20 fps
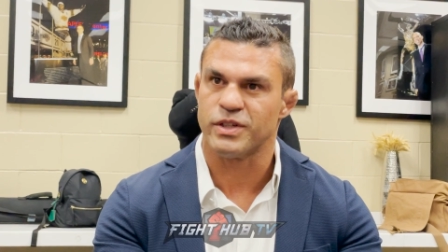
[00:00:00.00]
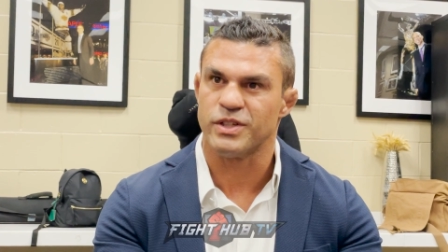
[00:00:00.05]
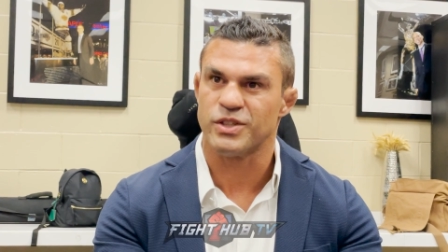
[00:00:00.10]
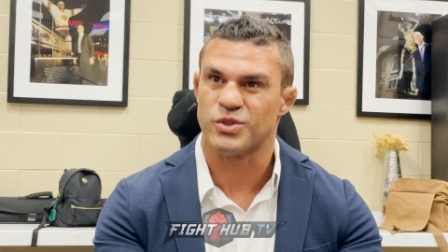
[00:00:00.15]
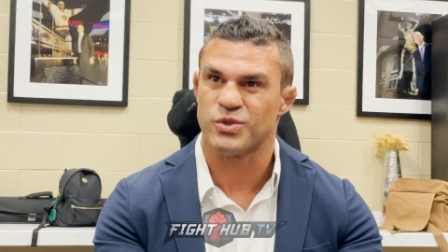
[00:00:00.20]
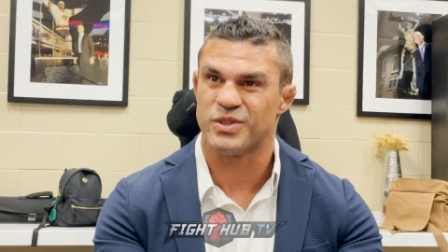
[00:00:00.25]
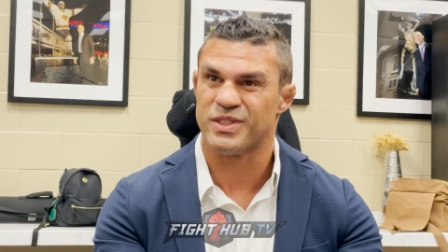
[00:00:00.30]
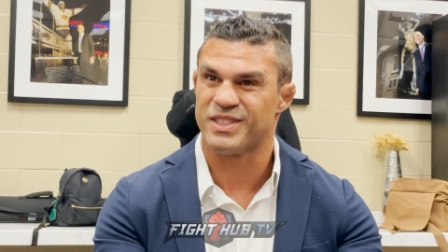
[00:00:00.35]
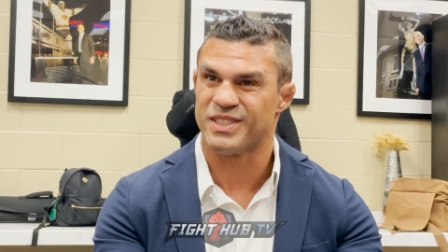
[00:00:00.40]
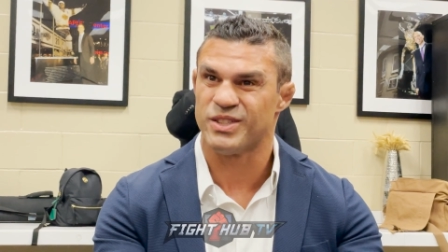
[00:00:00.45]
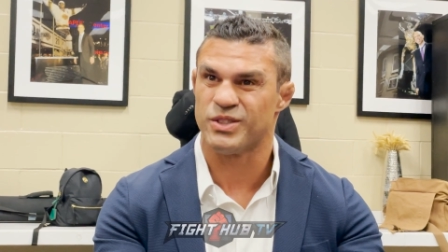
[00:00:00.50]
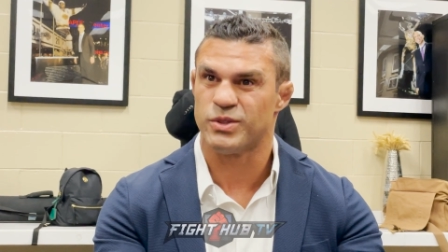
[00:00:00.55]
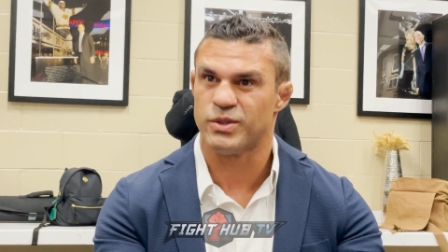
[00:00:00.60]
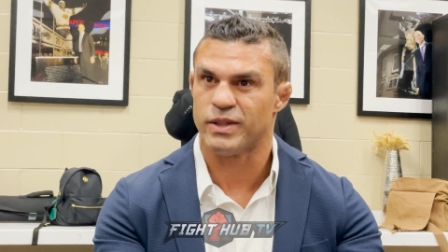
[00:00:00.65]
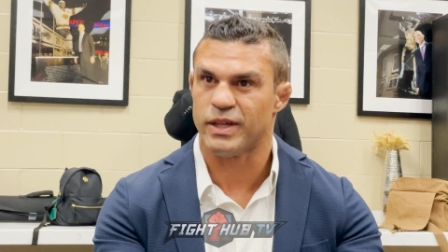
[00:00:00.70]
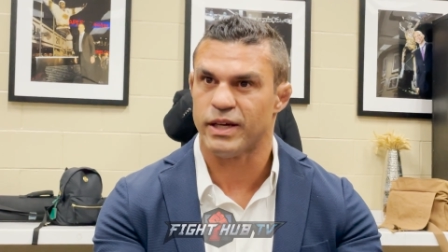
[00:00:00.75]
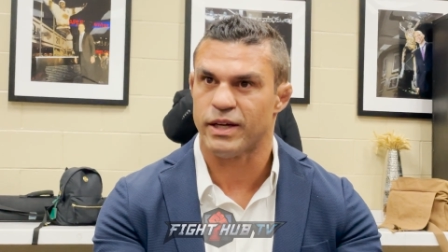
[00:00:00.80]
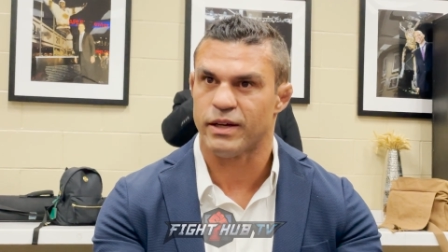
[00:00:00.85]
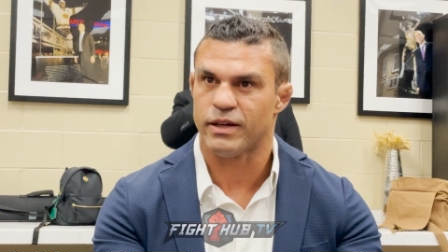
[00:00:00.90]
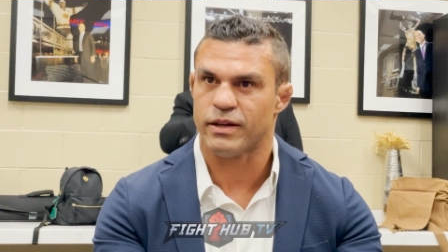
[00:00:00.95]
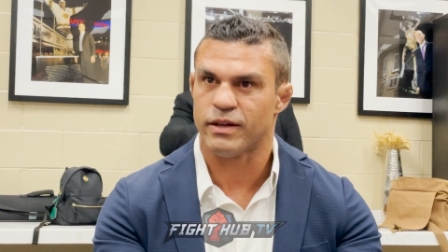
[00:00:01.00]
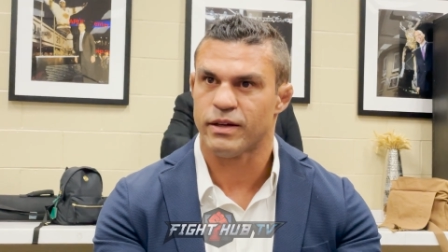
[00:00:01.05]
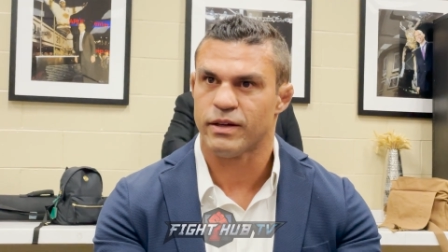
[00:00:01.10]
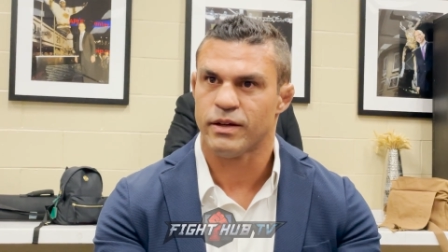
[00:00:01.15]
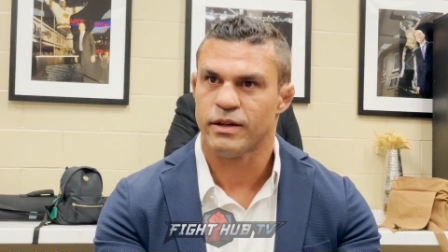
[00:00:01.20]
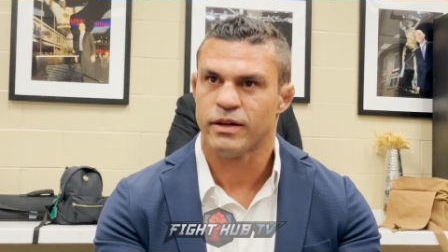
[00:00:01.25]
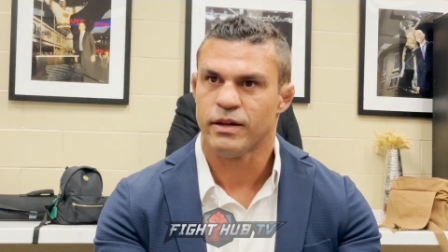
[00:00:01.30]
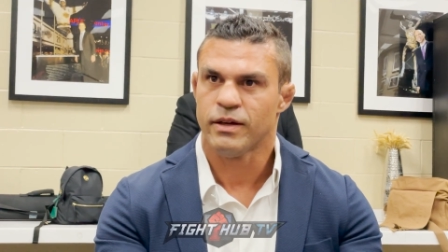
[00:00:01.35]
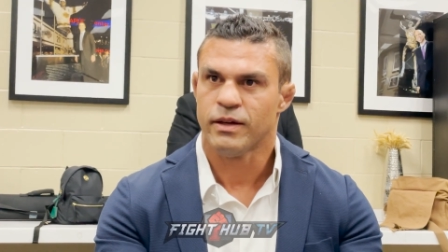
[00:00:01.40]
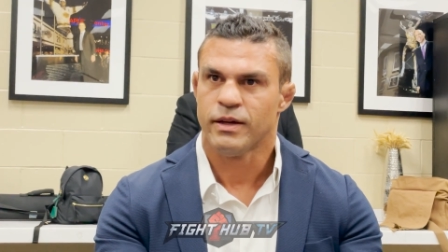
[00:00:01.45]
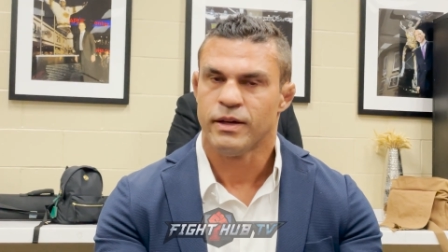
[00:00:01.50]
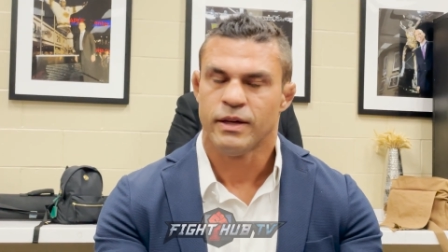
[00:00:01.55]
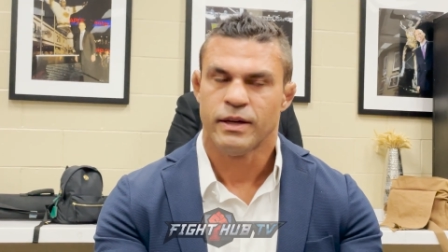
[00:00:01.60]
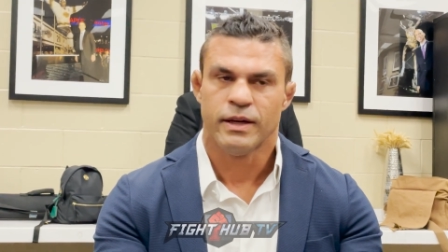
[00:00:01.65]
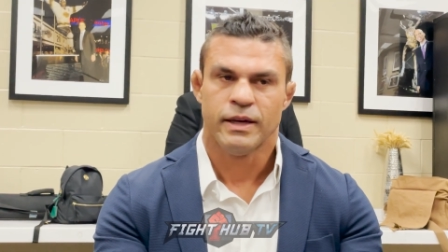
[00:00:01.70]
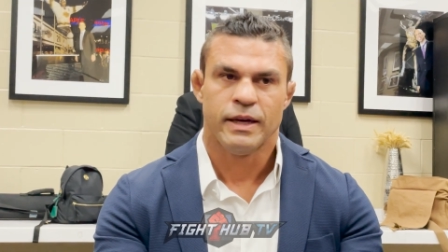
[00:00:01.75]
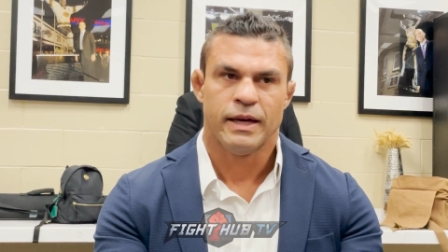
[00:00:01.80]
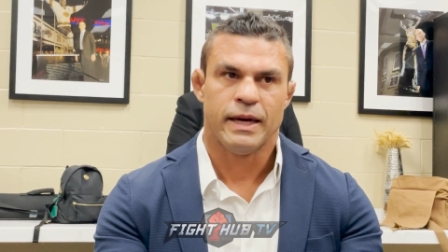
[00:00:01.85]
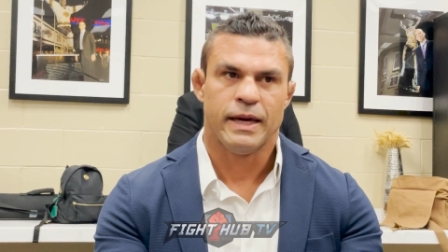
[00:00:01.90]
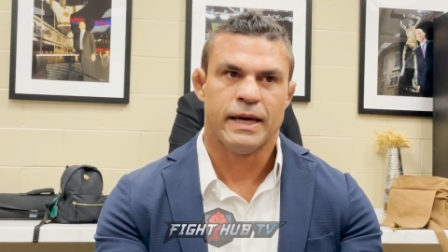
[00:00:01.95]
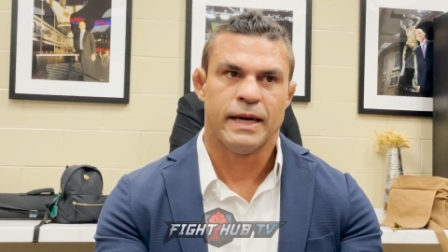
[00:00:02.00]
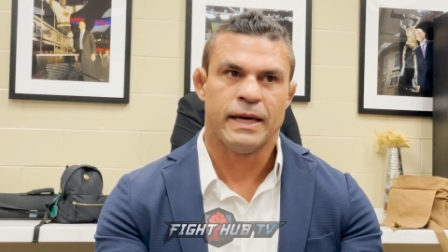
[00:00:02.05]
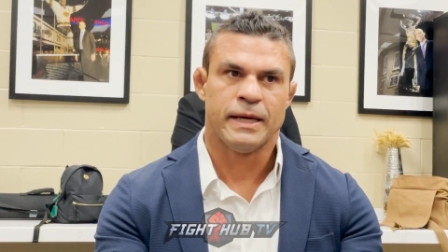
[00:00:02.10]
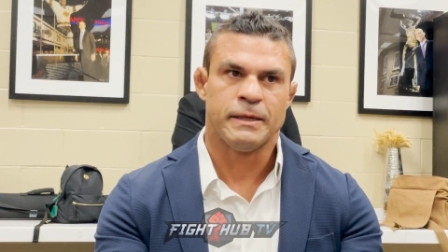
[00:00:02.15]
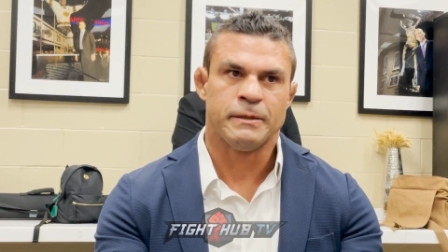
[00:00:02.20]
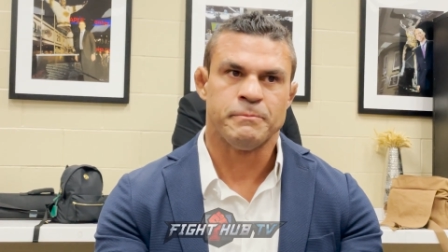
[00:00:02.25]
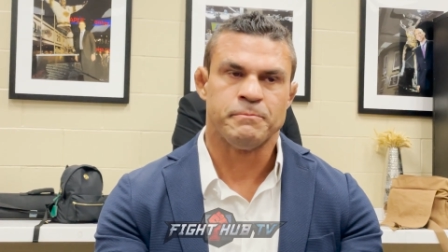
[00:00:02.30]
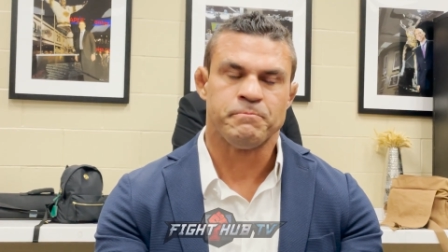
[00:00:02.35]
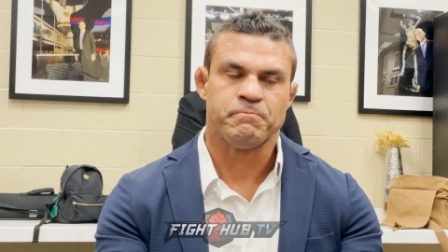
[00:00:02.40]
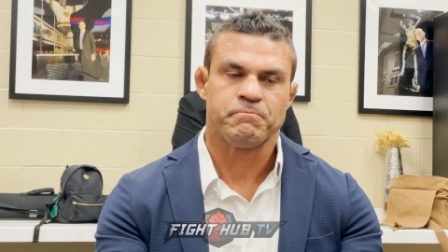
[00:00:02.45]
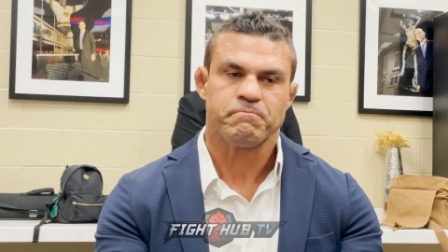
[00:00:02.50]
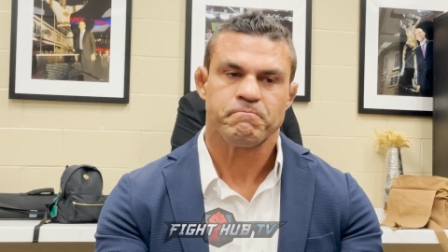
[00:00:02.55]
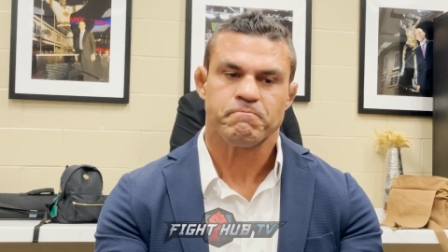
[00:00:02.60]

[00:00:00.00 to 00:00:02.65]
history until today. And